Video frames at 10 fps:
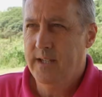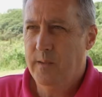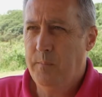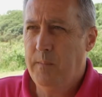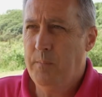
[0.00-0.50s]

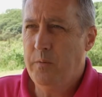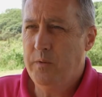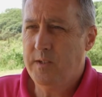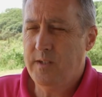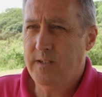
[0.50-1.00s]
The big
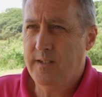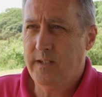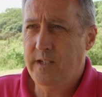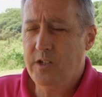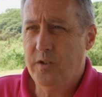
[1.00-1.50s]
bonus is that
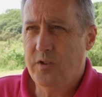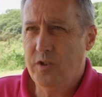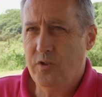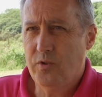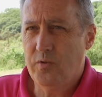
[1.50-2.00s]
it
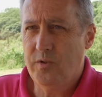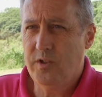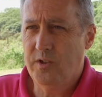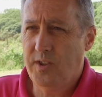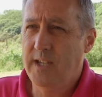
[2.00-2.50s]
encourages children
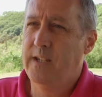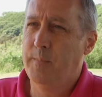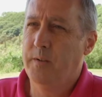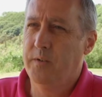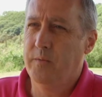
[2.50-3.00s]
to think
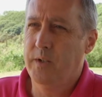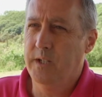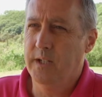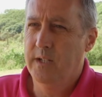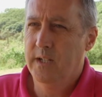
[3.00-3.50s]
about their
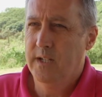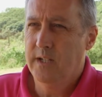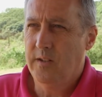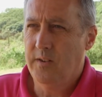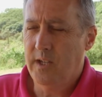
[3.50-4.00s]
reading,
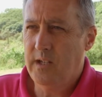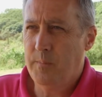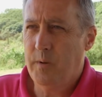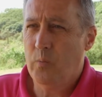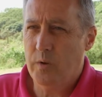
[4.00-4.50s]
to think
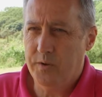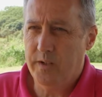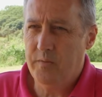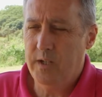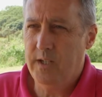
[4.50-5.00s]
about what
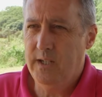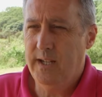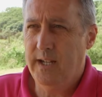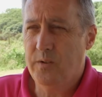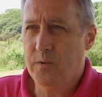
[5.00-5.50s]
they're reading,
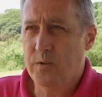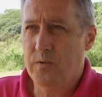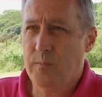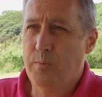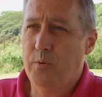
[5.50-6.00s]
and also
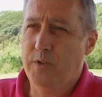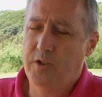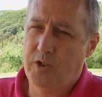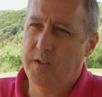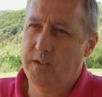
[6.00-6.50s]
support
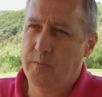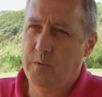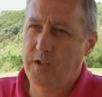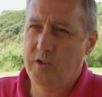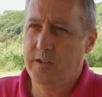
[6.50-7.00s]
each other
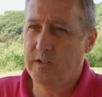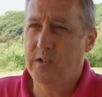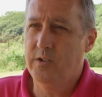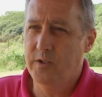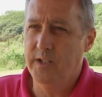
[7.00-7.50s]
with each other's
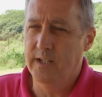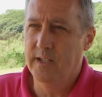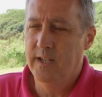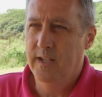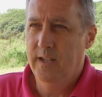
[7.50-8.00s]
learning.
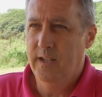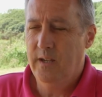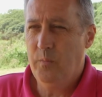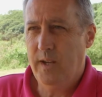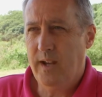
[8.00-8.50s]

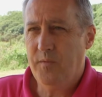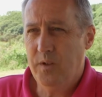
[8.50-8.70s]
And we have